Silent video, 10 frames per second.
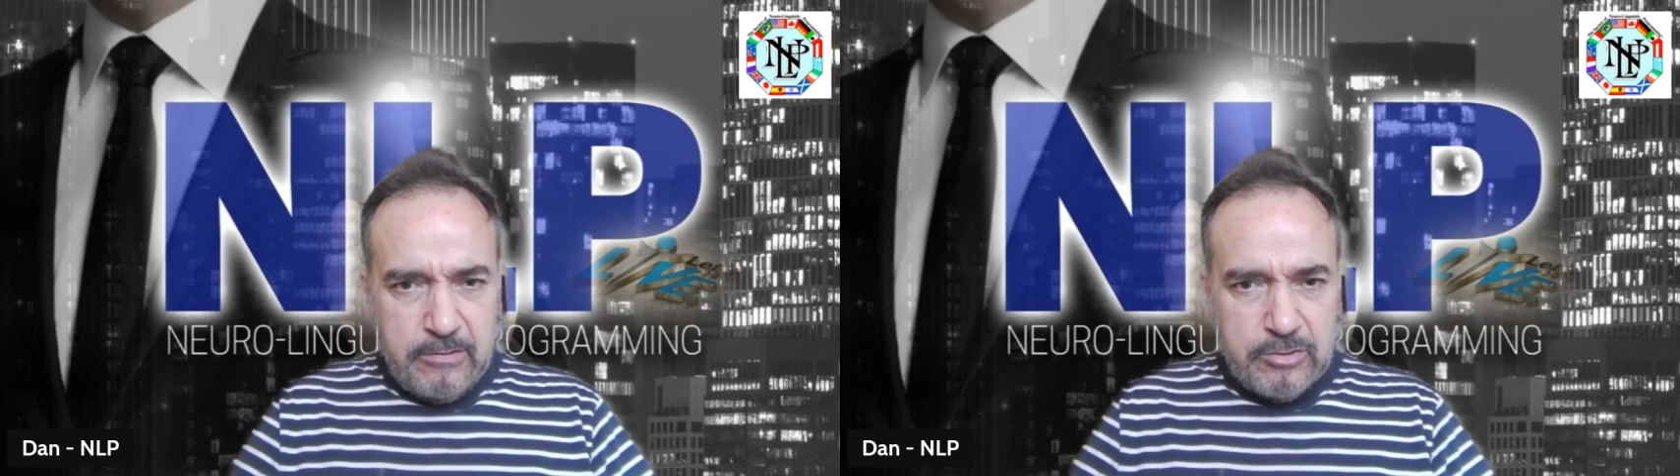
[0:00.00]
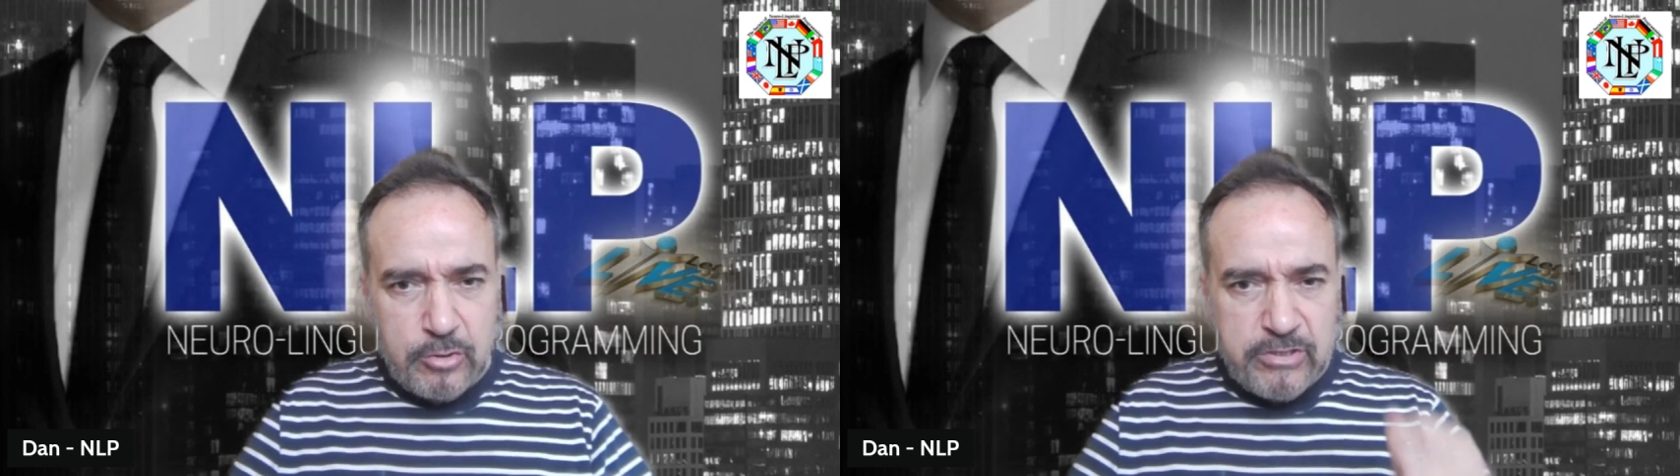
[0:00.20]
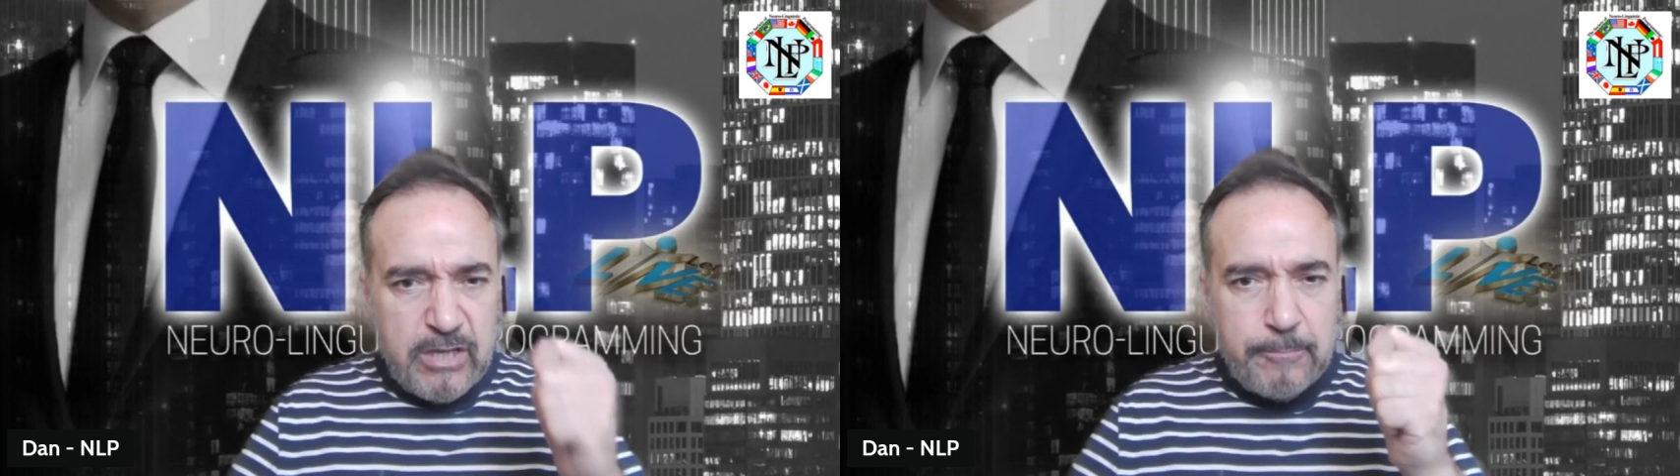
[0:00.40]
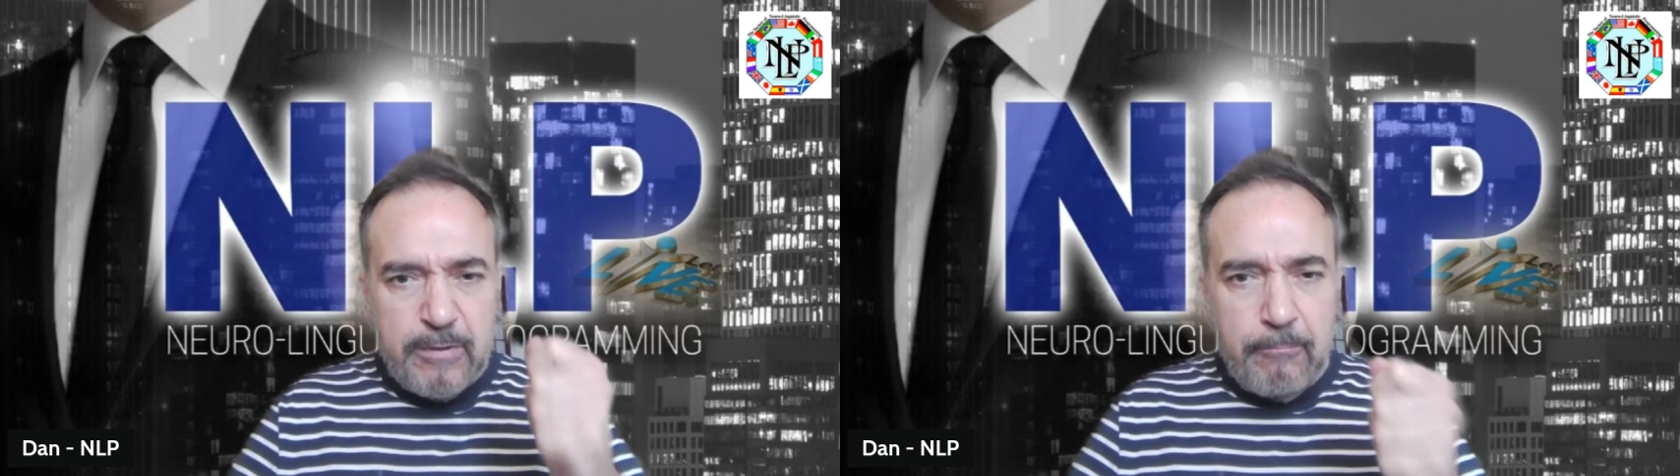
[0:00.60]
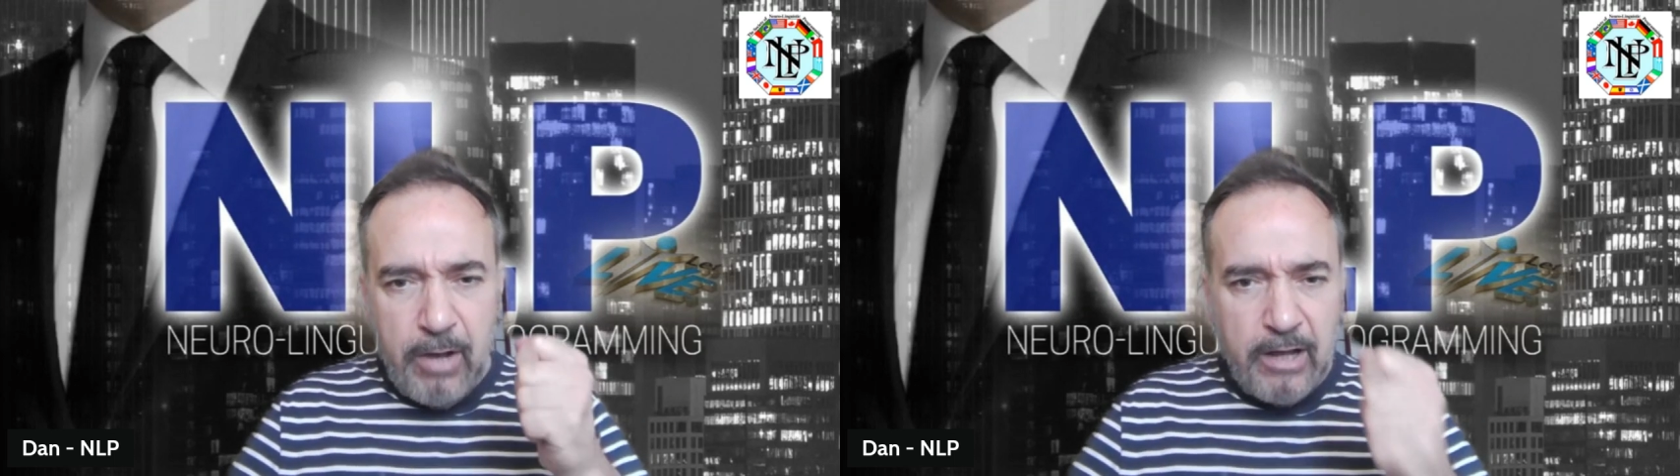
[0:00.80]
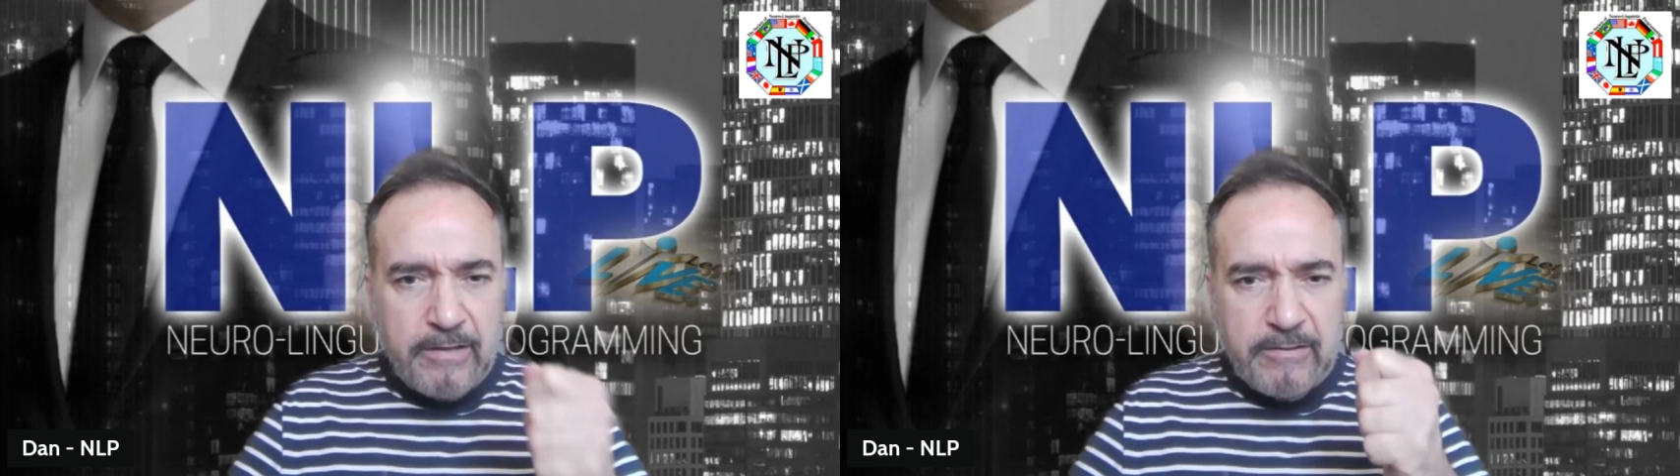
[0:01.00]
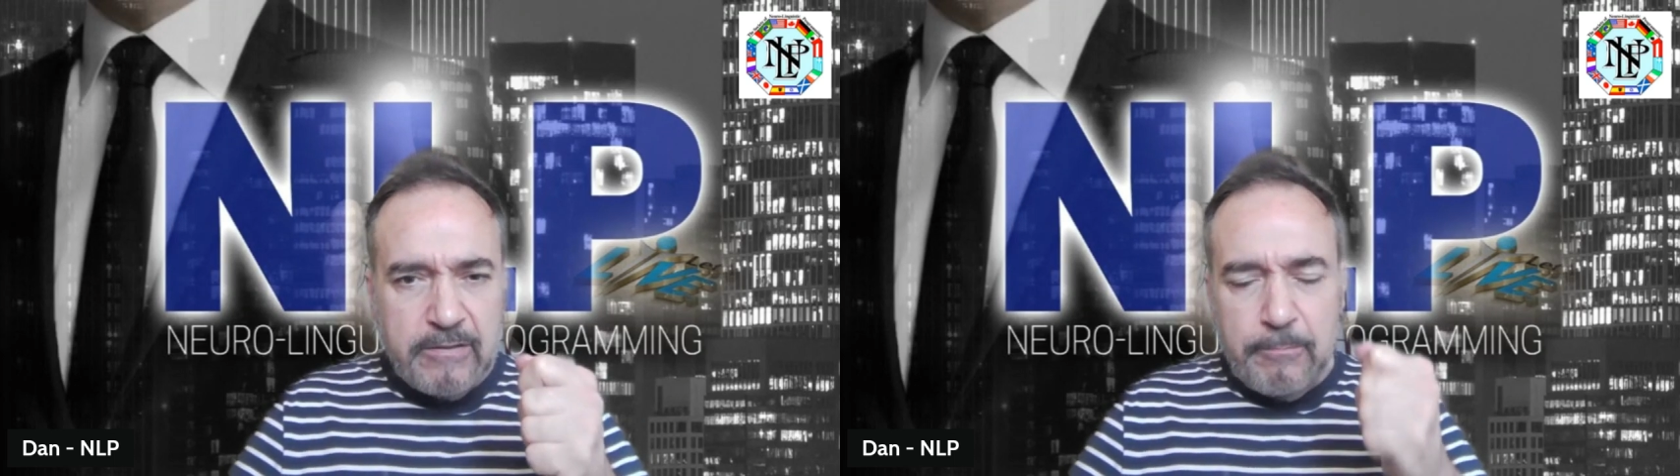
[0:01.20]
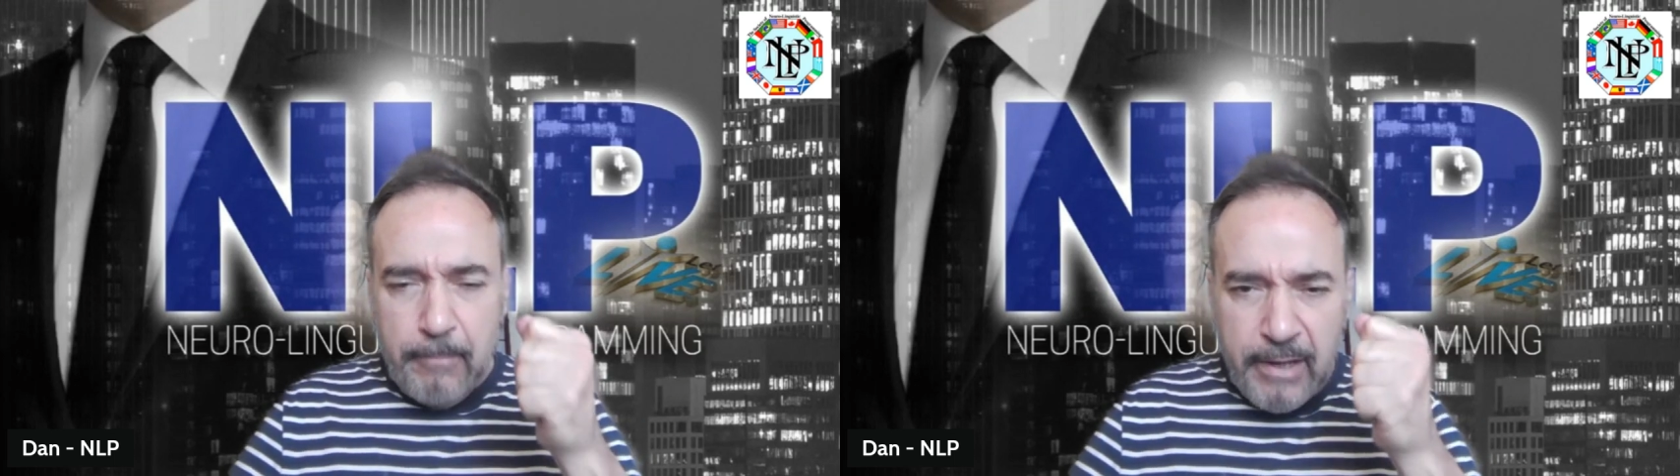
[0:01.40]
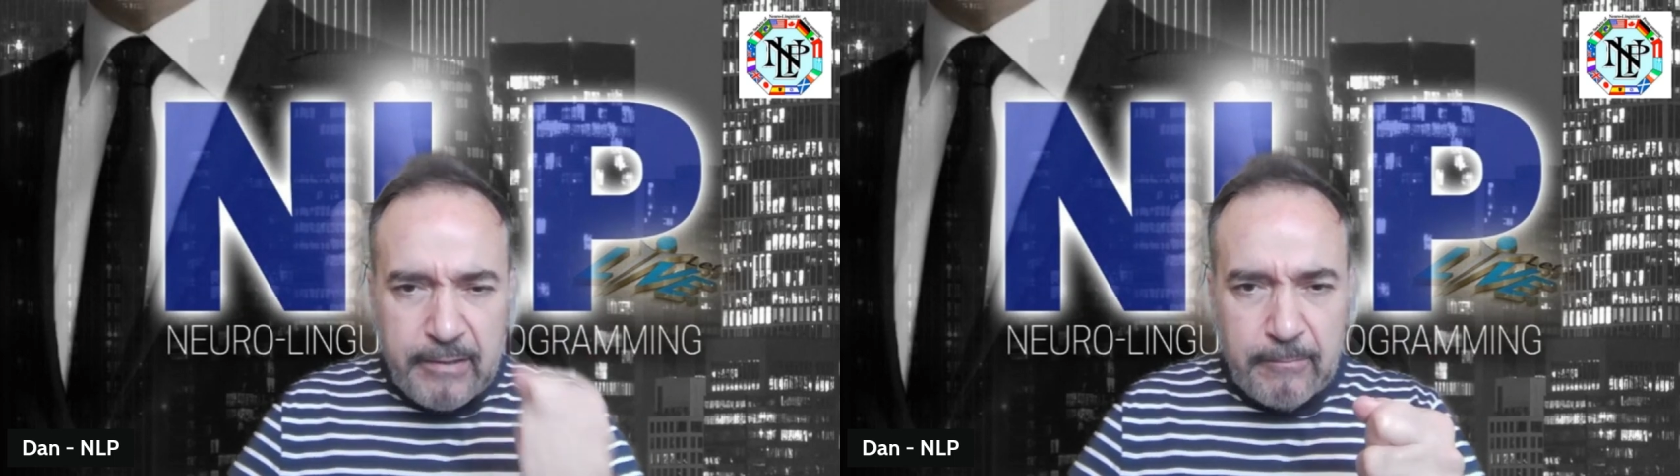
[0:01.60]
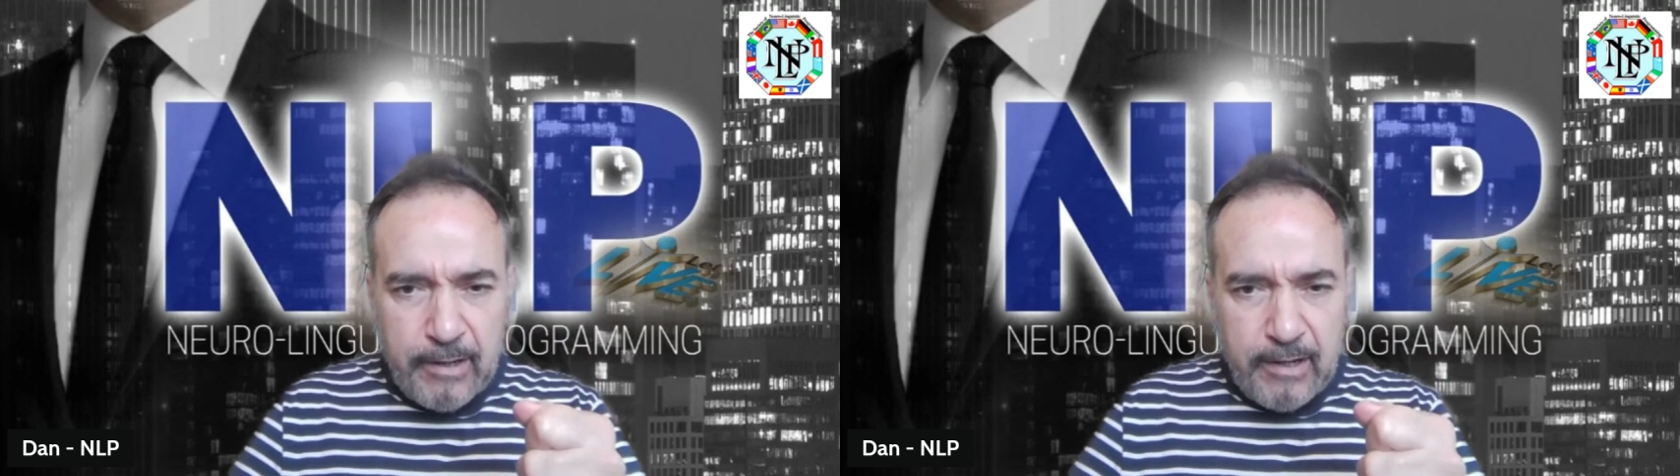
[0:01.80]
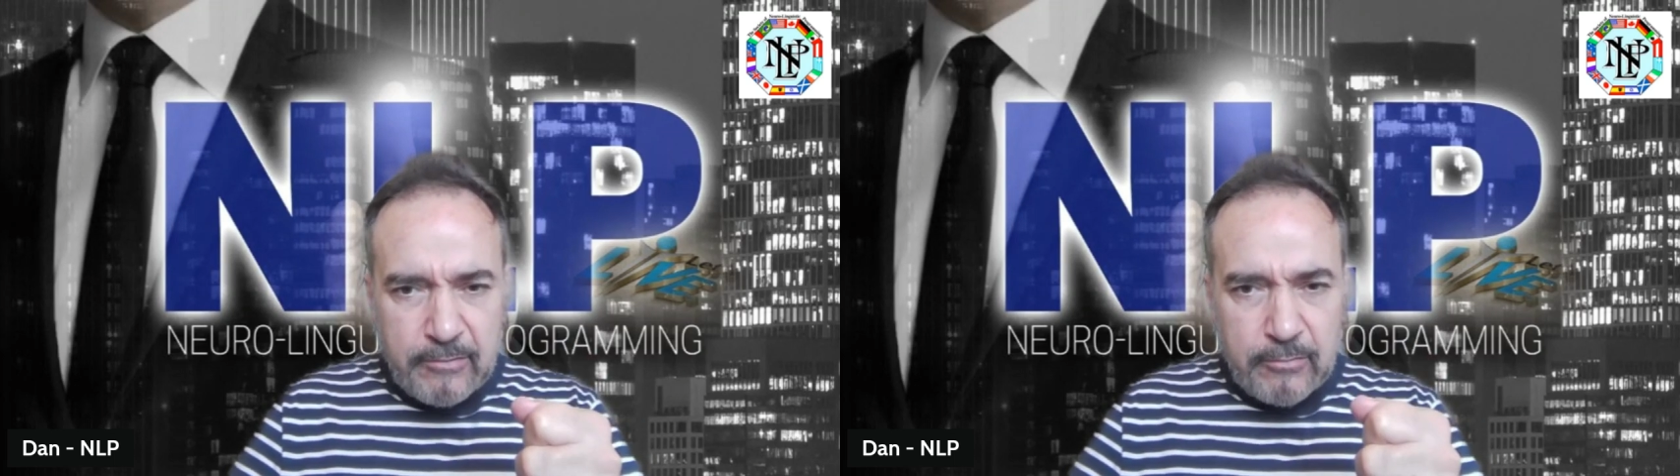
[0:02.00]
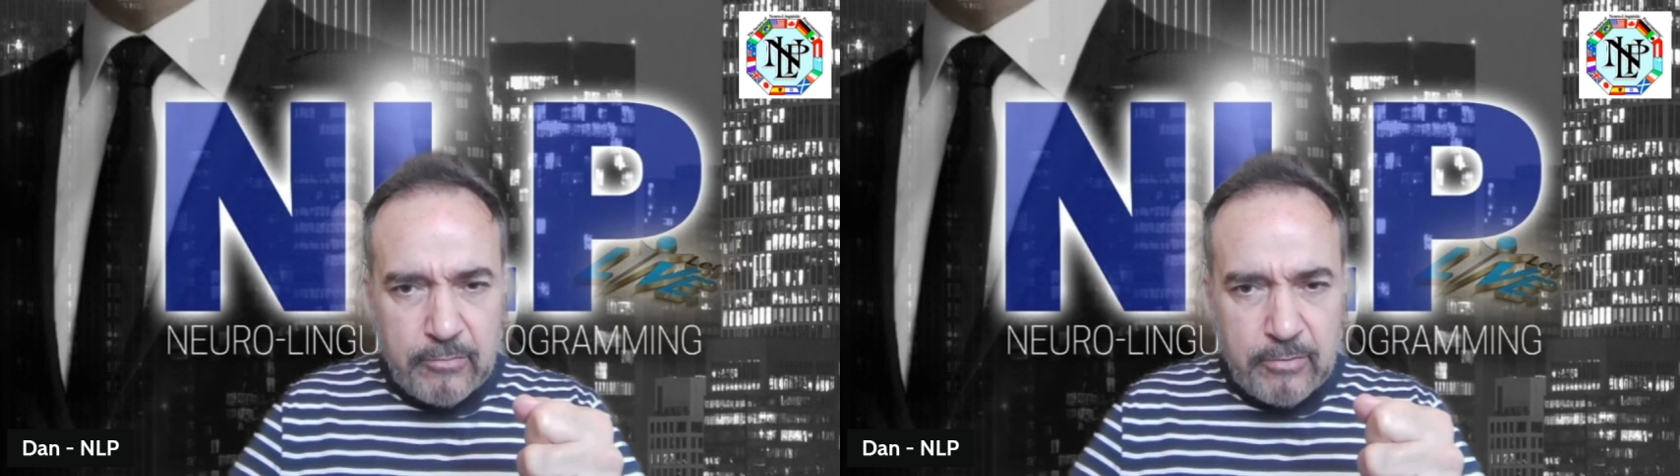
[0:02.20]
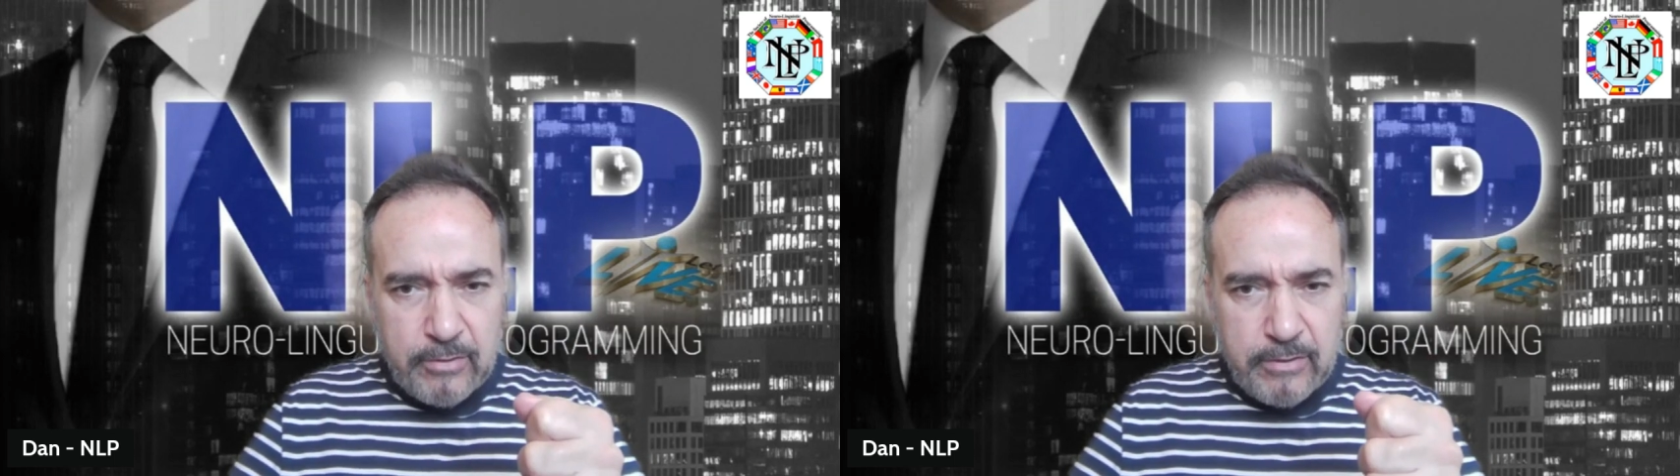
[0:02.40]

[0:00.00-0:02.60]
So keep in mind that the meta model